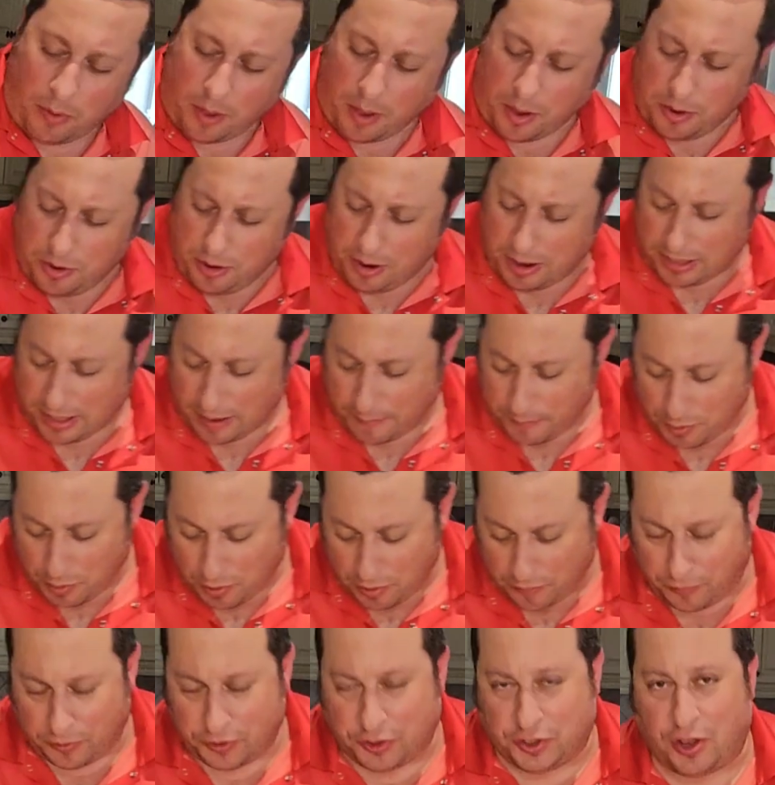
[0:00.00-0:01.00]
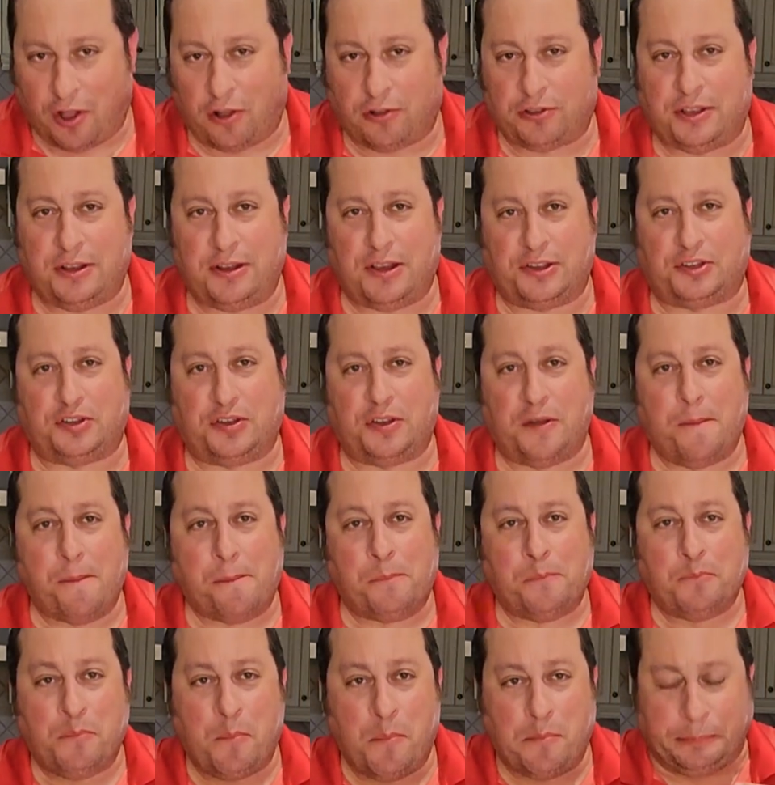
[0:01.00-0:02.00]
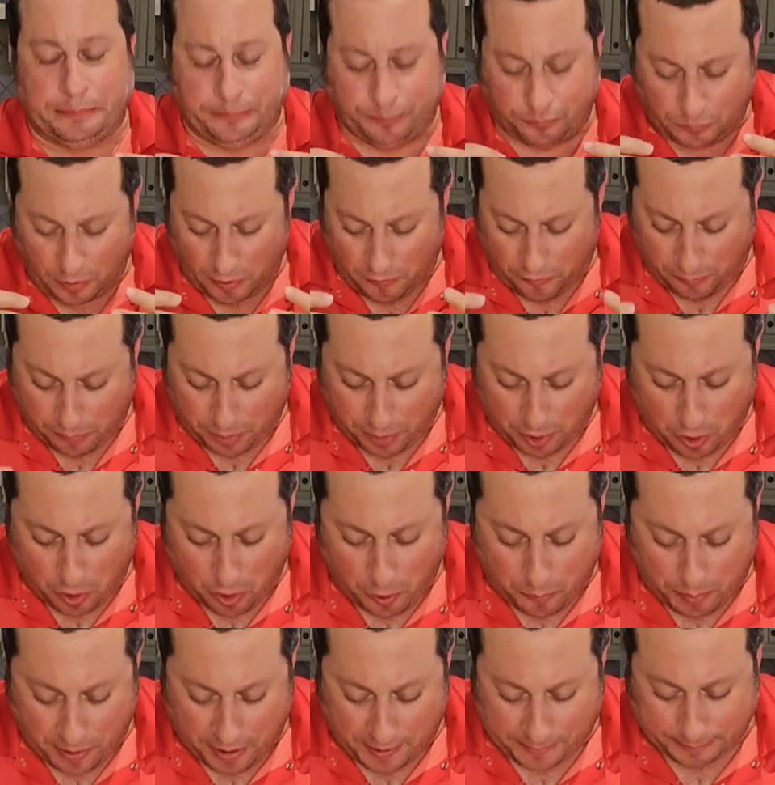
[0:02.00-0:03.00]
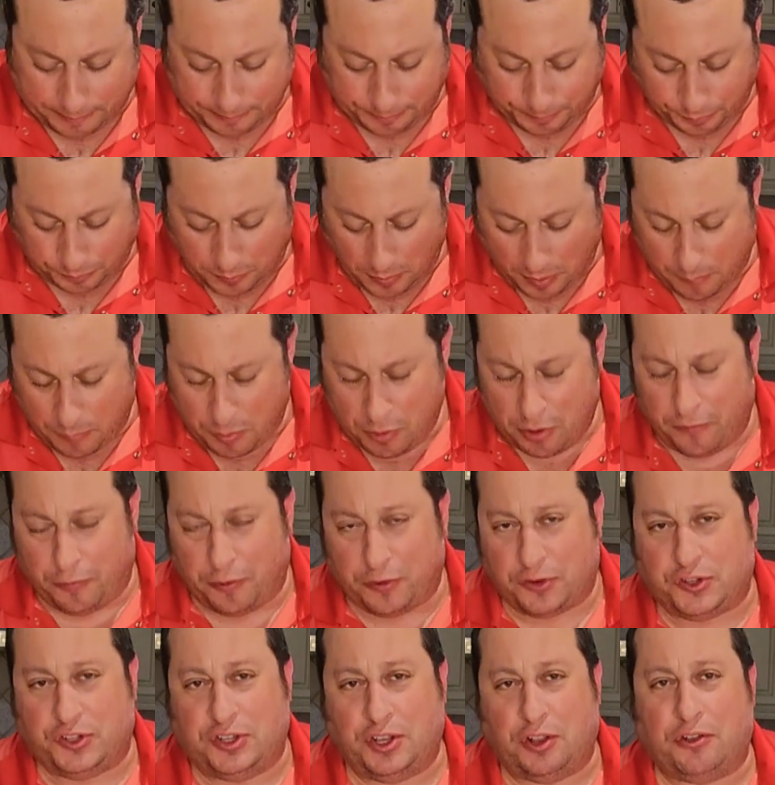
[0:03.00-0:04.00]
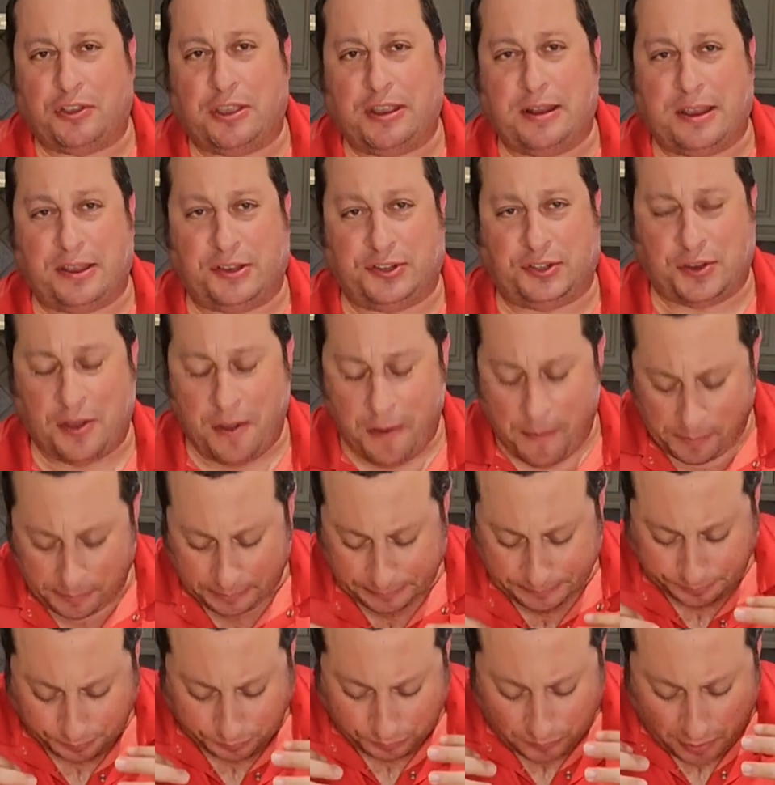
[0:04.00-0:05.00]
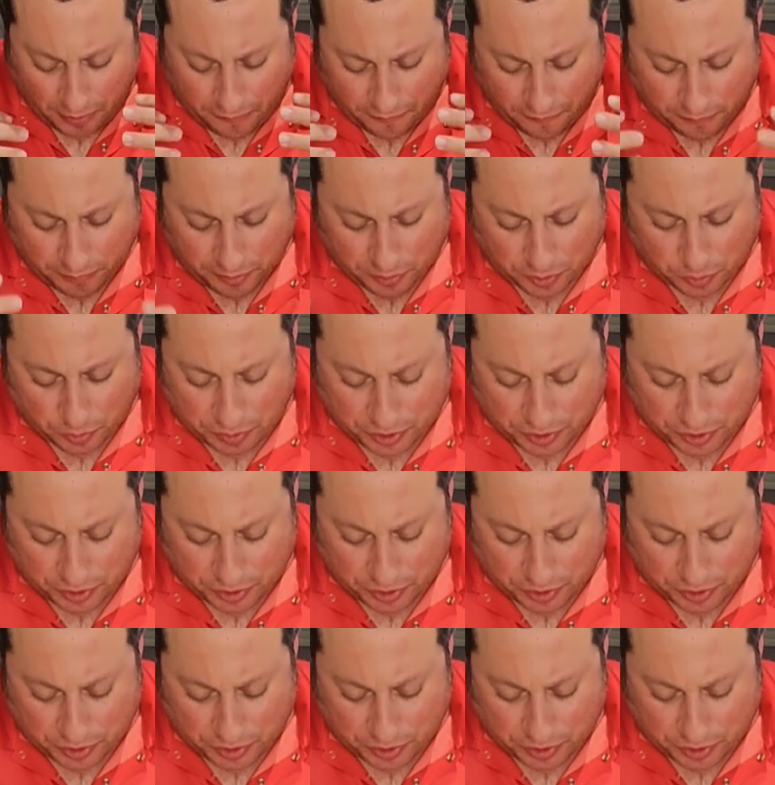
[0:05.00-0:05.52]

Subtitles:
get that beautiful saltiness from the copa, beautiful silkiness from the Swiss